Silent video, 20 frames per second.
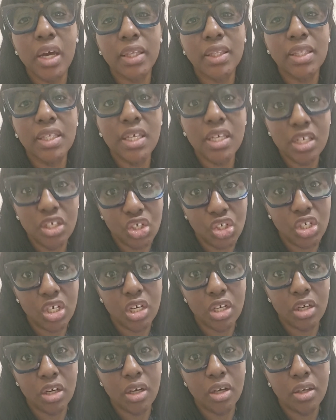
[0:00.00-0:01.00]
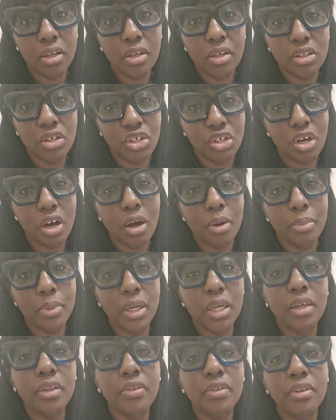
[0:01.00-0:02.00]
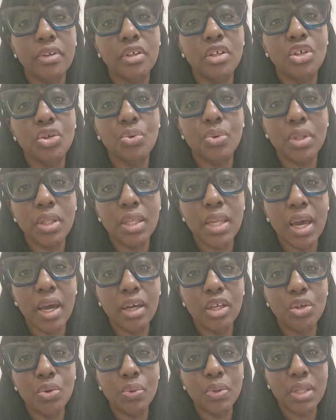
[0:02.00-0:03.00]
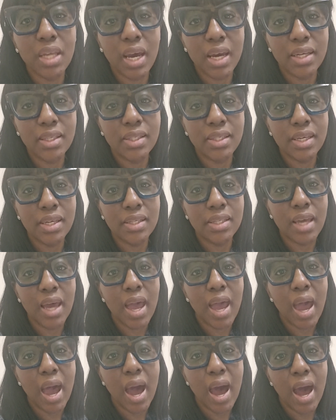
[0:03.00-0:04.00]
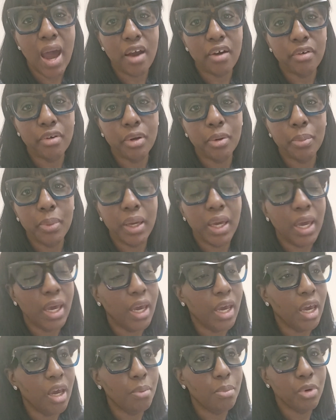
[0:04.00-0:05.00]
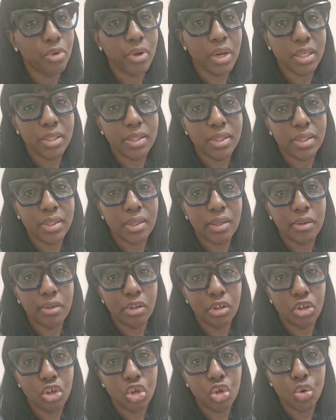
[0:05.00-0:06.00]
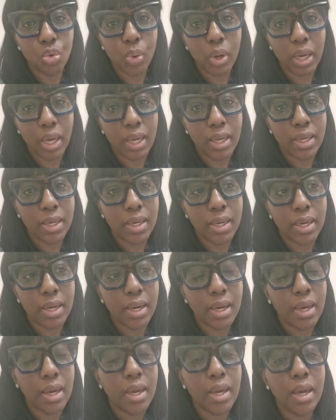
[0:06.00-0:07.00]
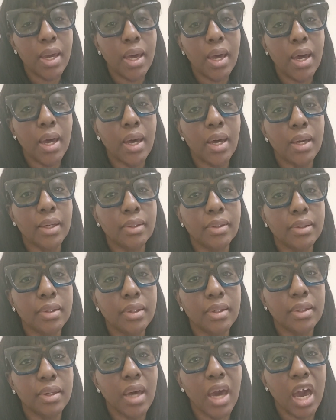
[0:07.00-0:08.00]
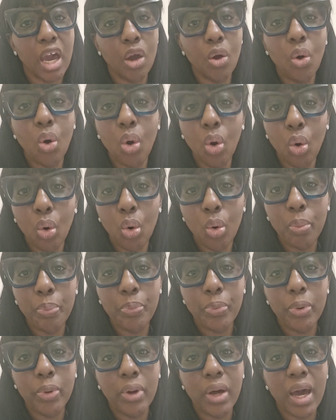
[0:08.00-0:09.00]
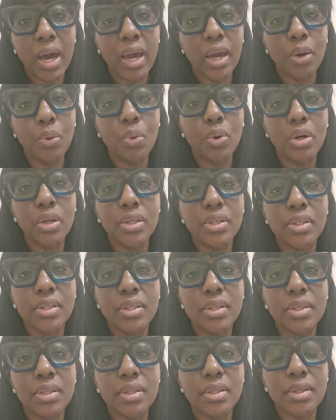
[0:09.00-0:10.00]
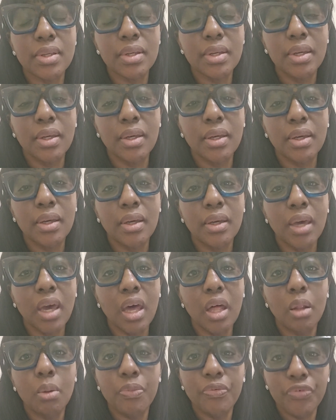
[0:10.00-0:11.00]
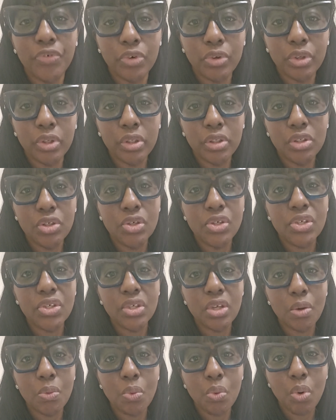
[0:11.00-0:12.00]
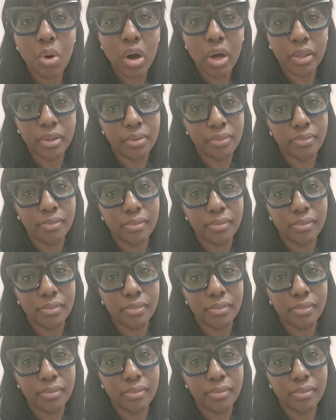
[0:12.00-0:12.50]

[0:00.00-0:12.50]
a teaching job in the United Arab Emirates, the UAE. And I hope I was helpful to someone.